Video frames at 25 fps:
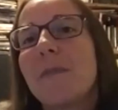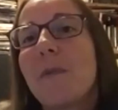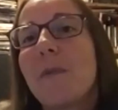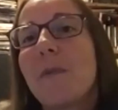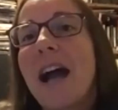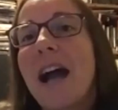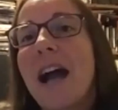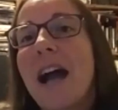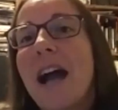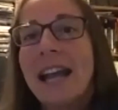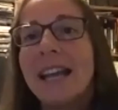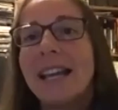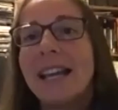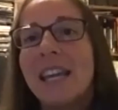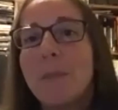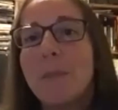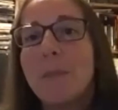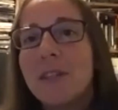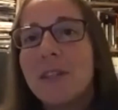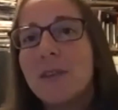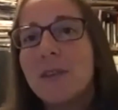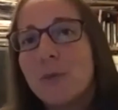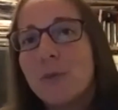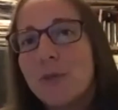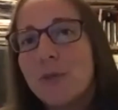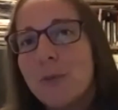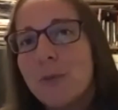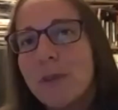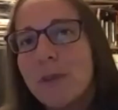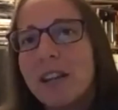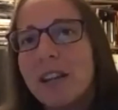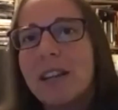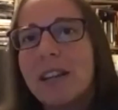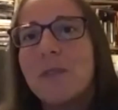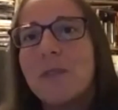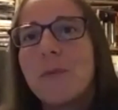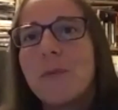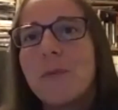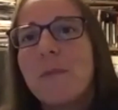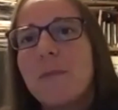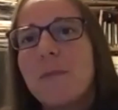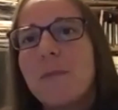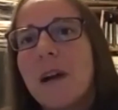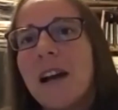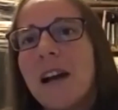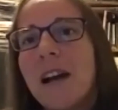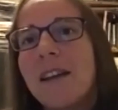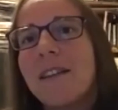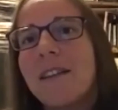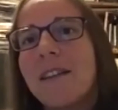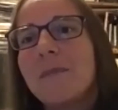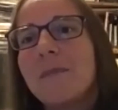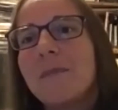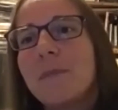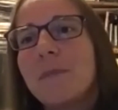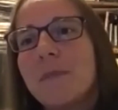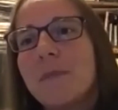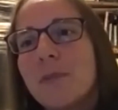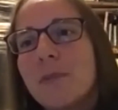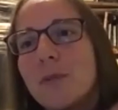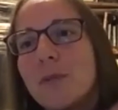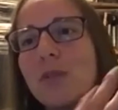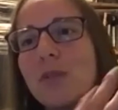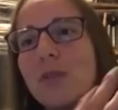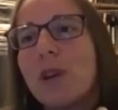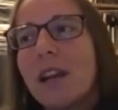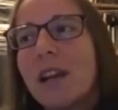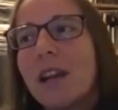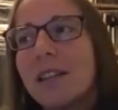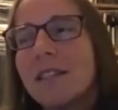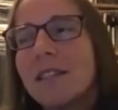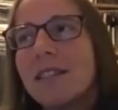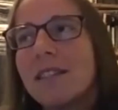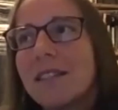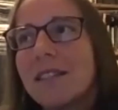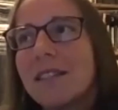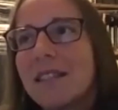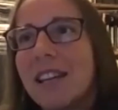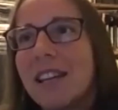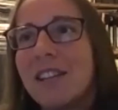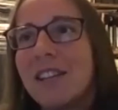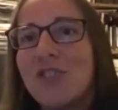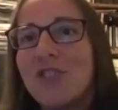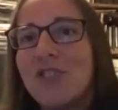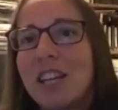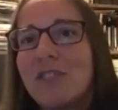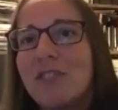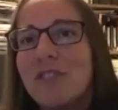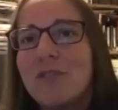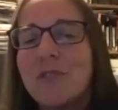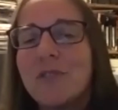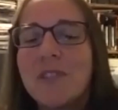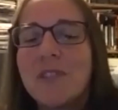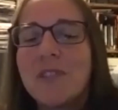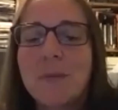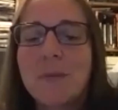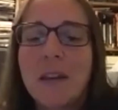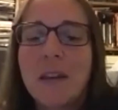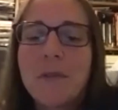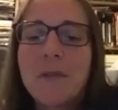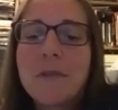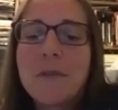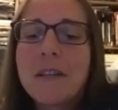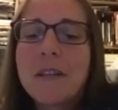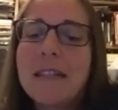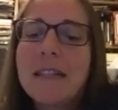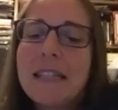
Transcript: why I came into social work and social work as in general as well.